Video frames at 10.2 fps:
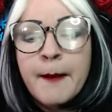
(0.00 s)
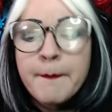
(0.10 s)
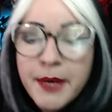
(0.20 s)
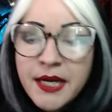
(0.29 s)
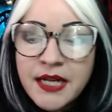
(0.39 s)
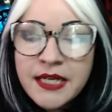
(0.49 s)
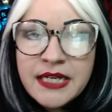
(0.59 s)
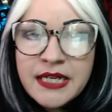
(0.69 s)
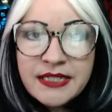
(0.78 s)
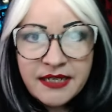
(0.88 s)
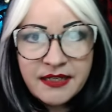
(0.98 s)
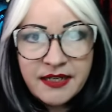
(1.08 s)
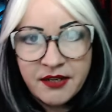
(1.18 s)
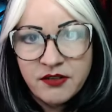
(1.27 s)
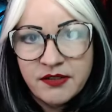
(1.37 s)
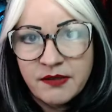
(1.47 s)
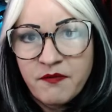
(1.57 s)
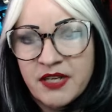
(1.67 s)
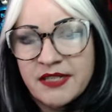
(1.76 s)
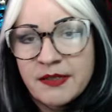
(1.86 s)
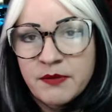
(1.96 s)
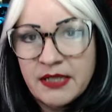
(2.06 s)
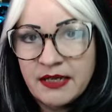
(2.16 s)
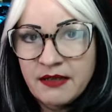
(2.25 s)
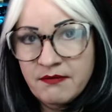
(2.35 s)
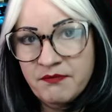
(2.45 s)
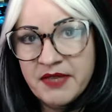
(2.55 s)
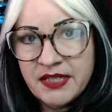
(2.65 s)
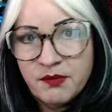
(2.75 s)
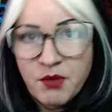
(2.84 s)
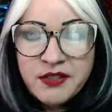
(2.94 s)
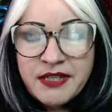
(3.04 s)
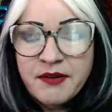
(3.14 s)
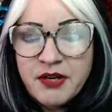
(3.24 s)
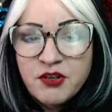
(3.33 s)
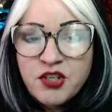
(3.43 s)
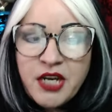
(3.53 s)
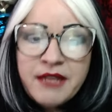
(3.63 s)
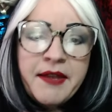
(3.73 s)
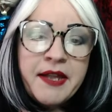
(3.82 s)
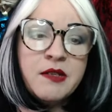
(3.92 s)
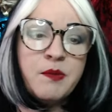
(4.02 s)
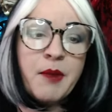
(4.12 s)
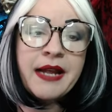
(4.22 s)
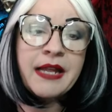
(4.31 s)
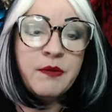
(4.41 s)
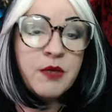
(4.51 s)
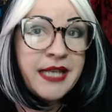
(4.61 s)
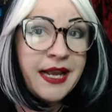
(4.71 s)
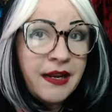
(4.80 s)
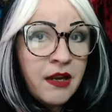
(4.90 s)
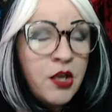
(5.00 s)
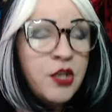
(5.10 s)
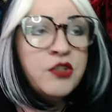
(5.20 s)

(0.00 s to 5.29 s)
but he did kill some victims in this small town here, Shadeland, back in the day.